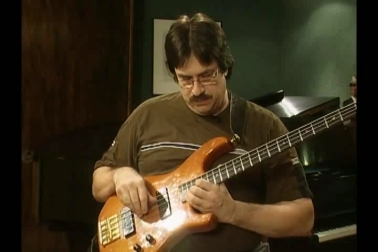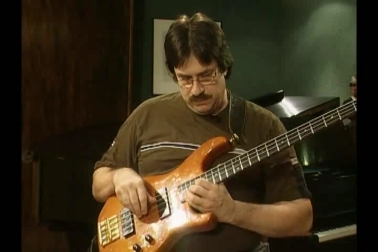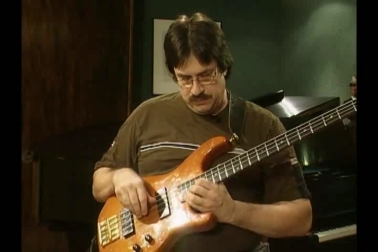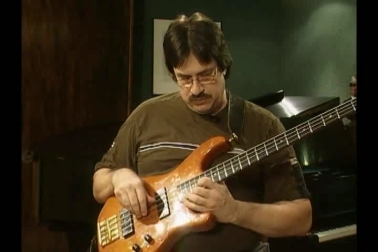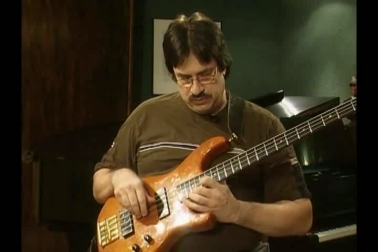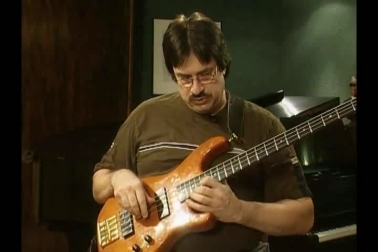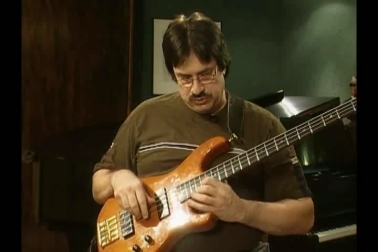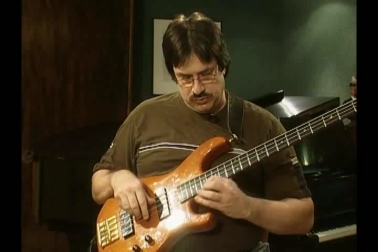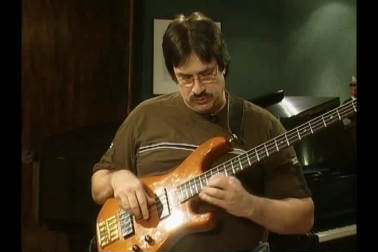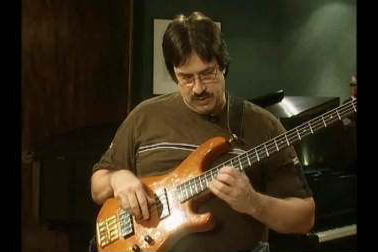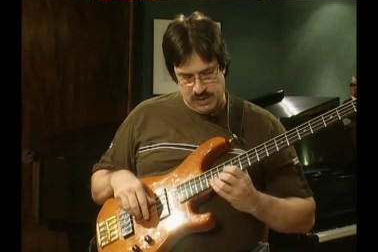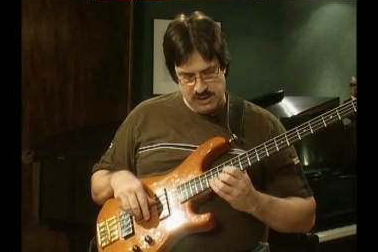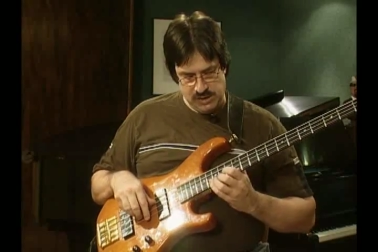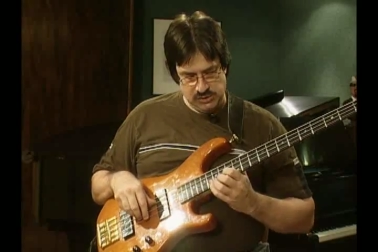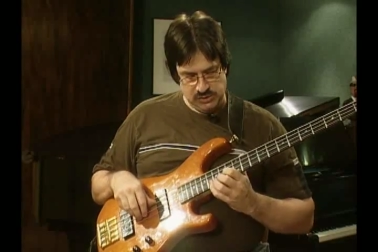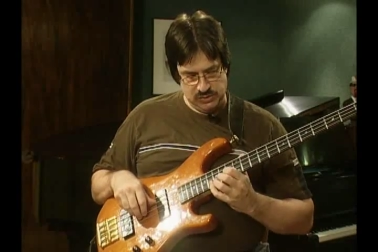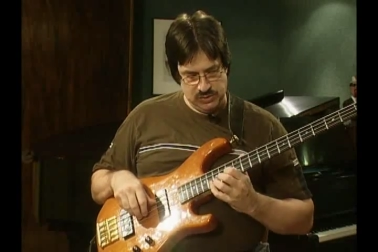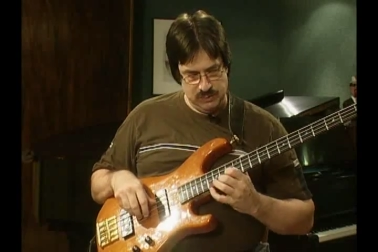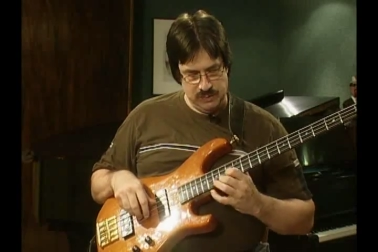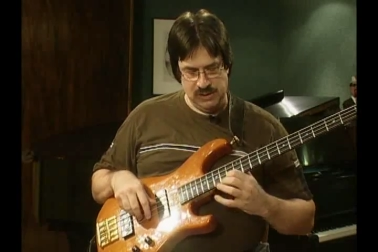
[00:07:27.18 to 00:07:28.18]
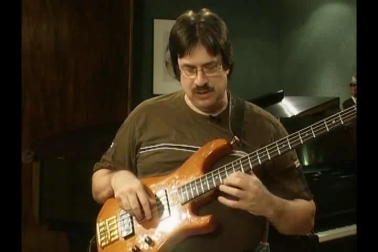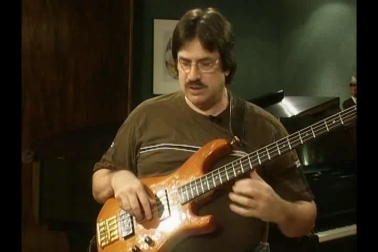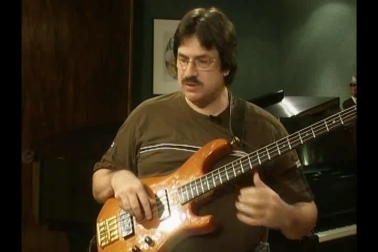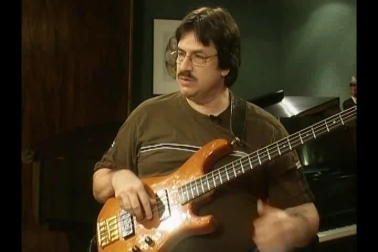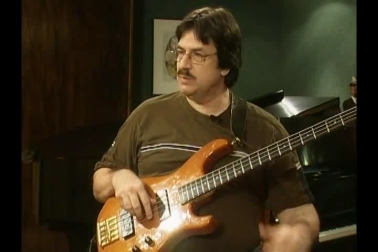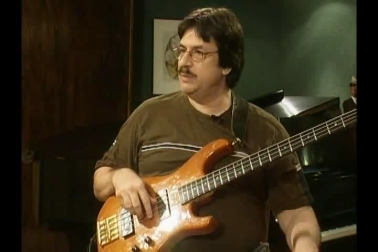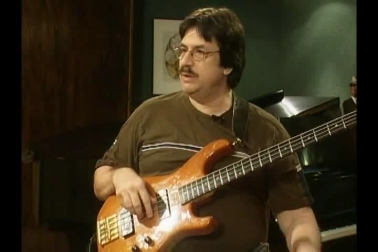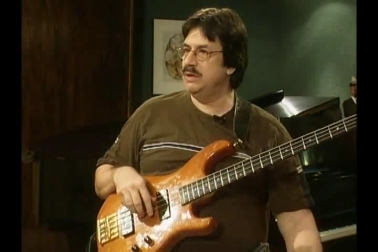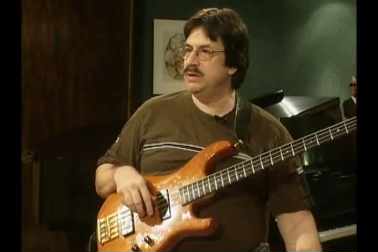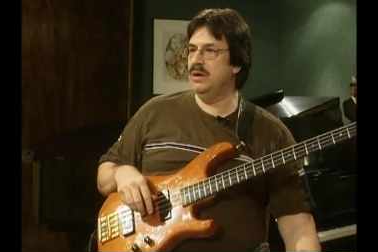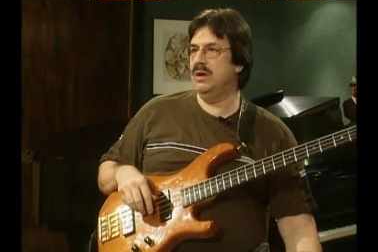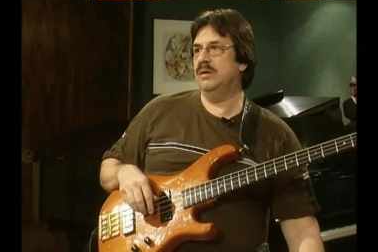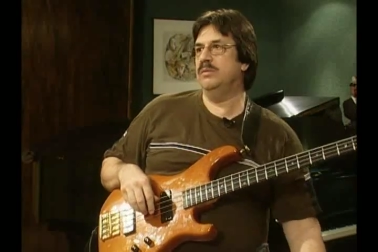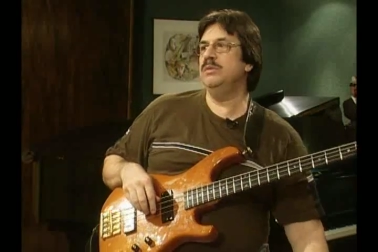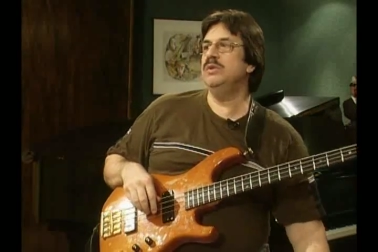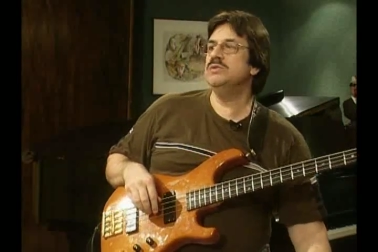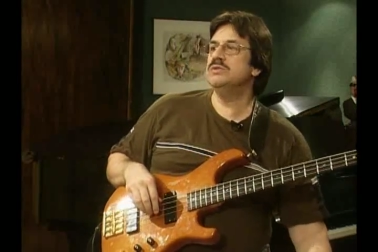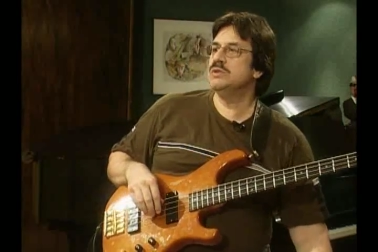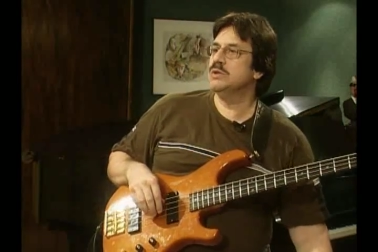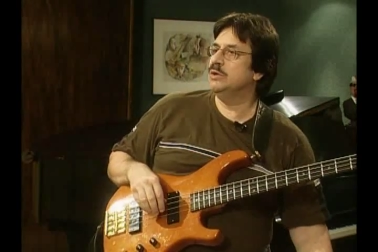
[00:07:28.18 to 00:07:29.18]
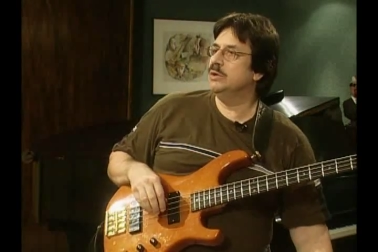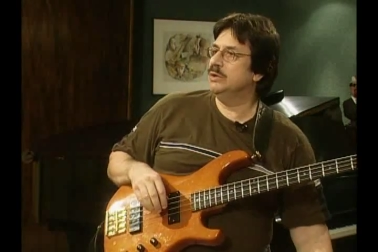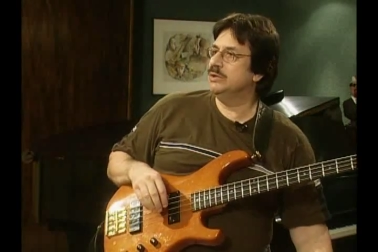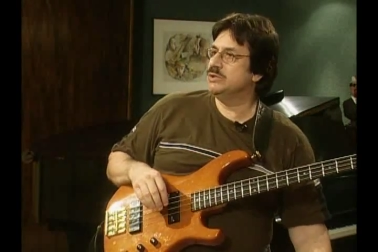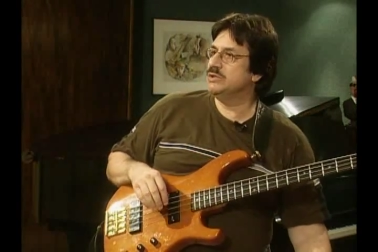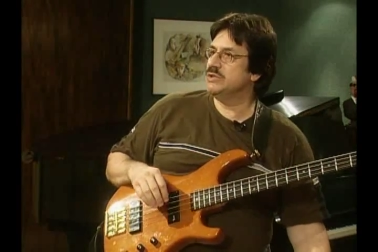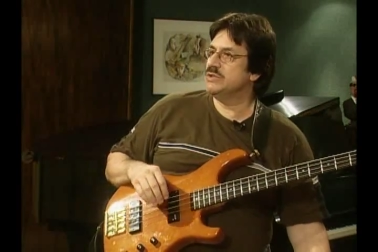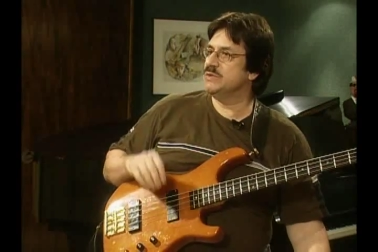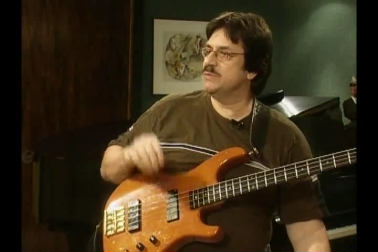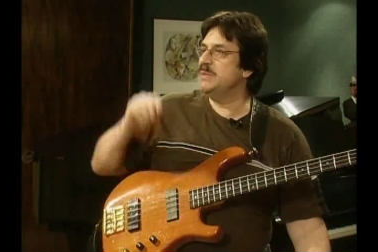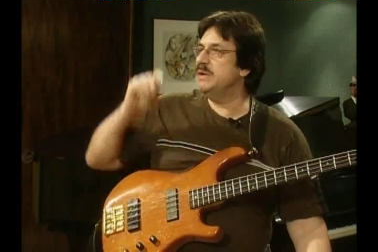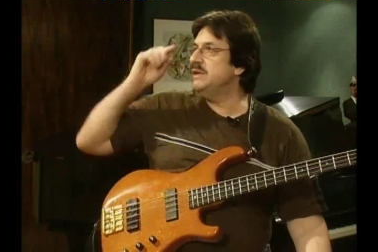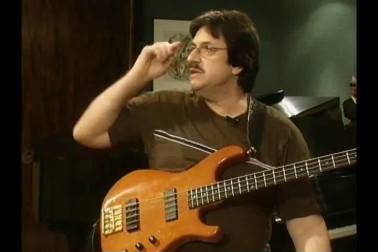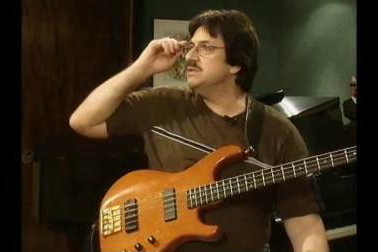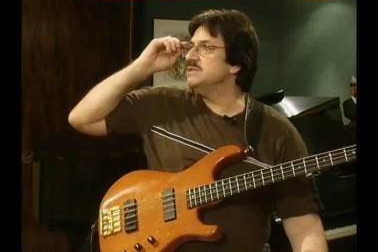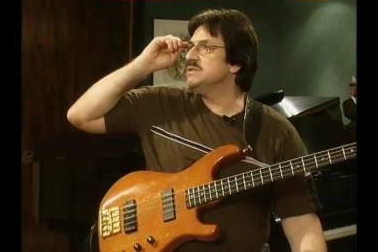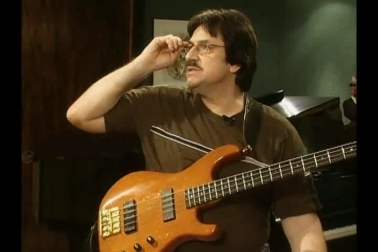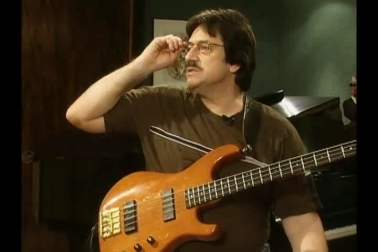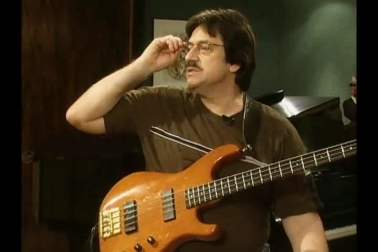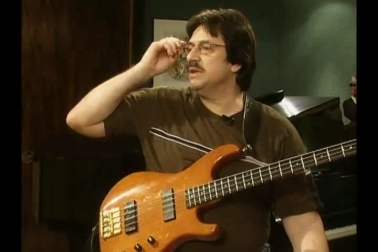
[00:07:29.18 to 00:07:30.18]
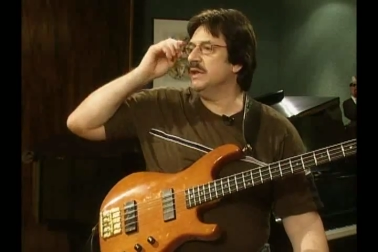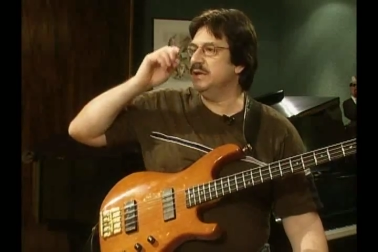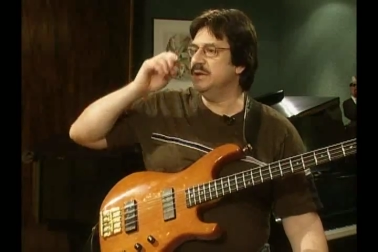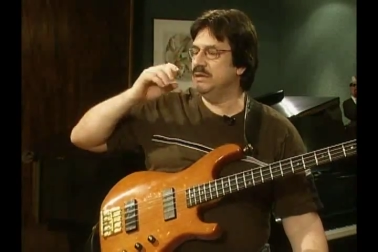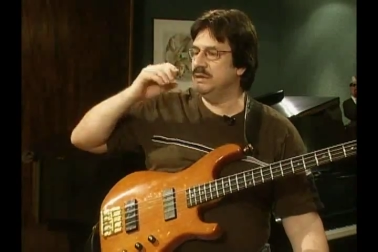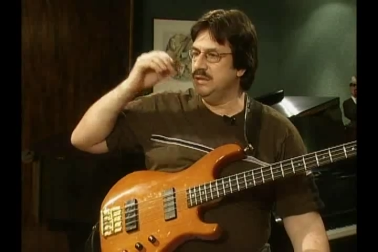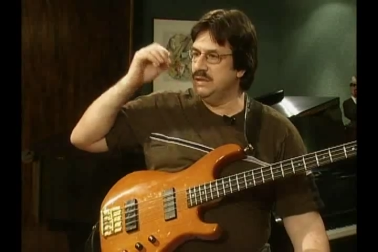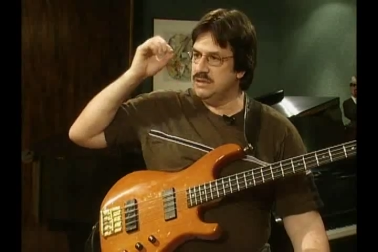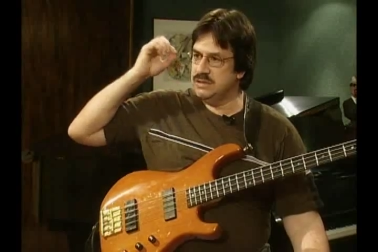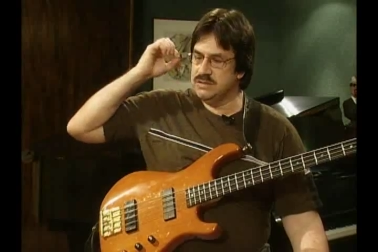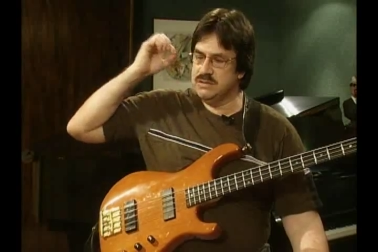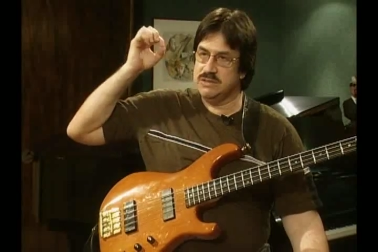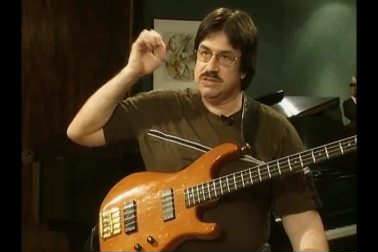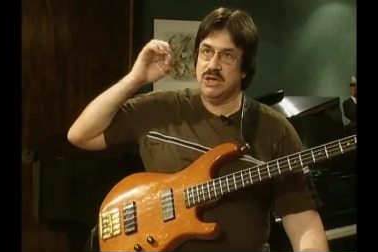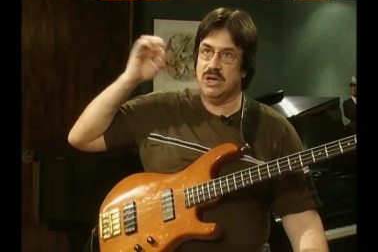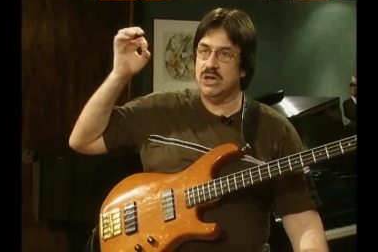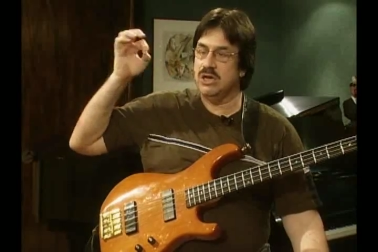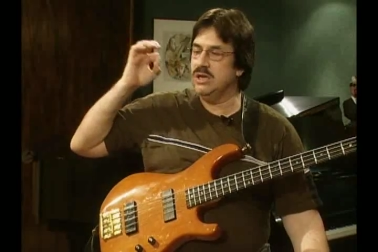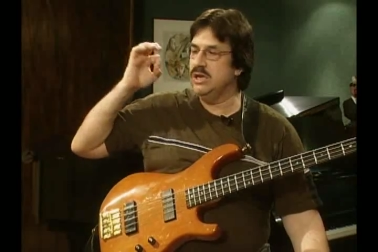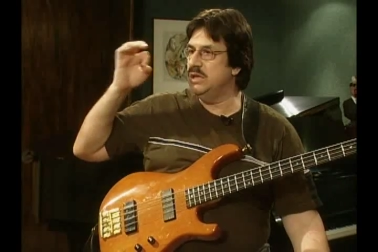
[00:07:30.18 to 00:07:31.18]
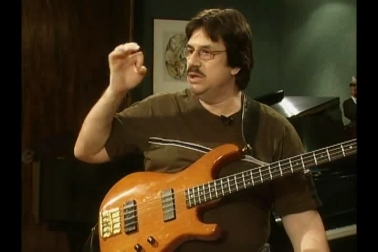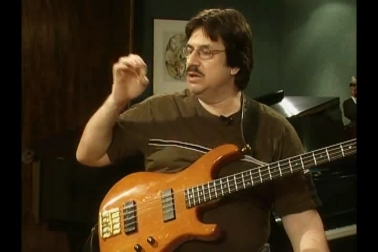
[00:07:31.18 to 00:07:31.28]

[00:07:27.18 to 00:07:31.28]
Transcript: Strange to me doesn't mean non-musical, it just means slightly tuggy.